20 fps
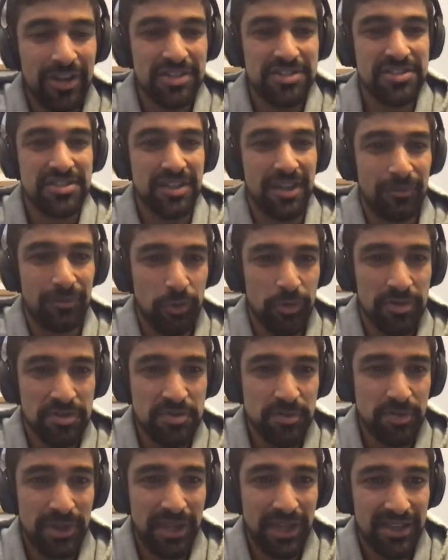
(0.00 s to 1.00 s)
Rajasthan
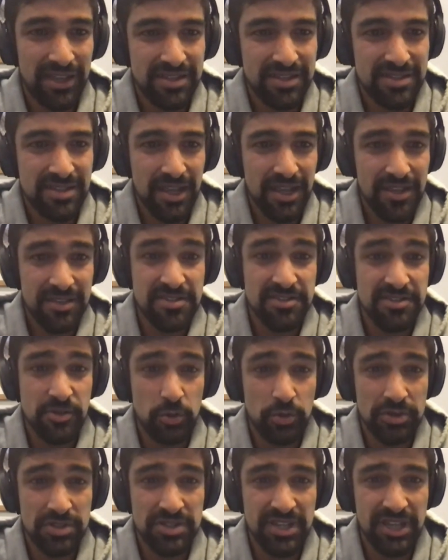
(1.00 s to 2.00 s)
Royals players has
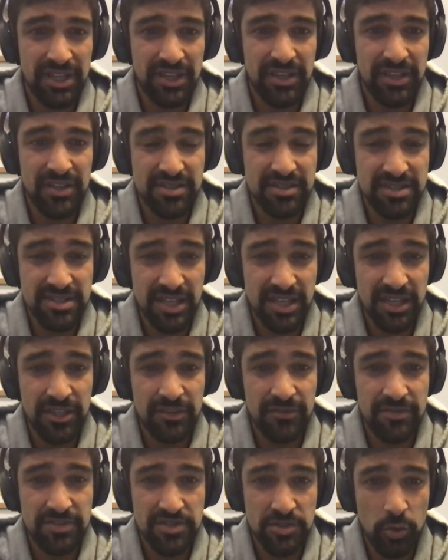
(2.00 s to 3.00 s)
scored 10
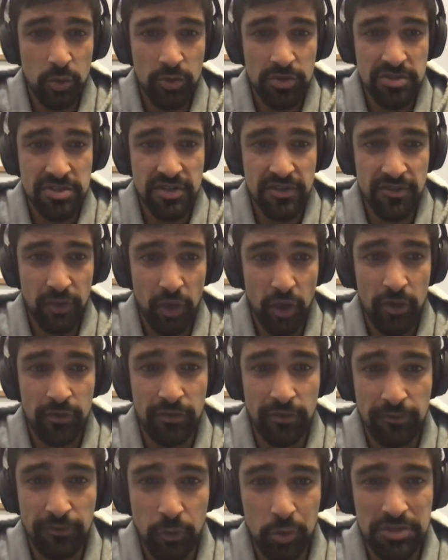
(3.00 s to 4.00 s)
consecutive scores of
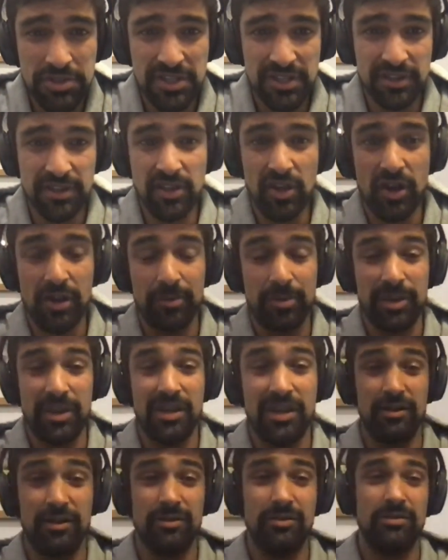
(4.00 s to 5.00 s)
over 40 in the
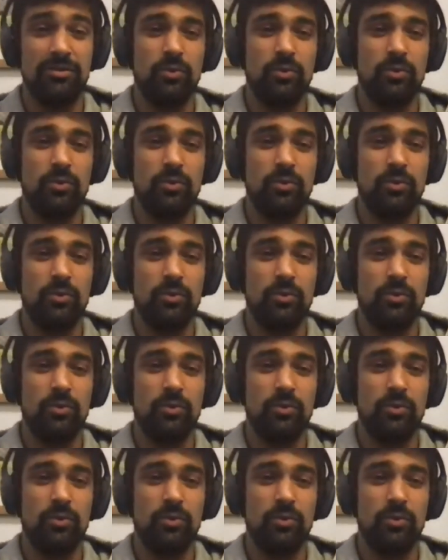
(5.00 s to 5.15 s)
IPL?